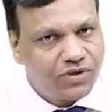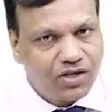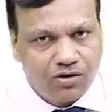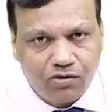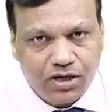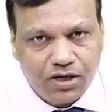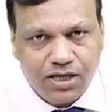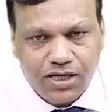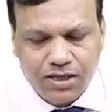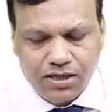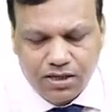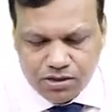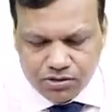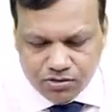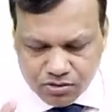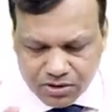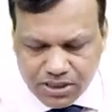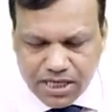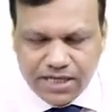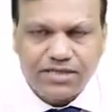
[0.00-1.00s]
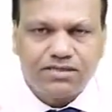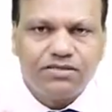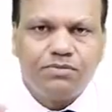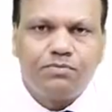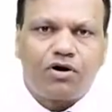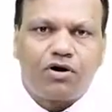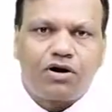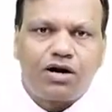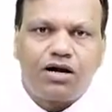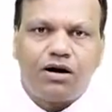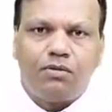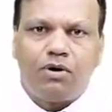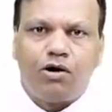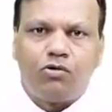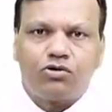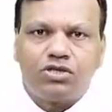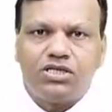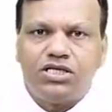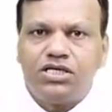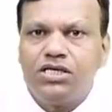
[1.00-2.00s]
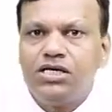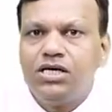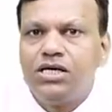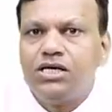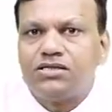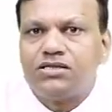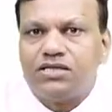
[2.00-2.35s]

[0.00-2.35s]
Okay. So that is important about the